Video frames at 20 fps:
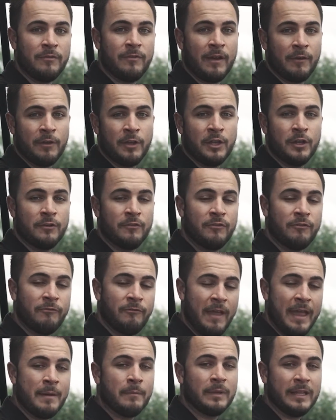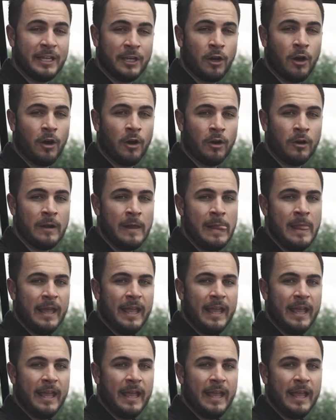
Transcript: very good family car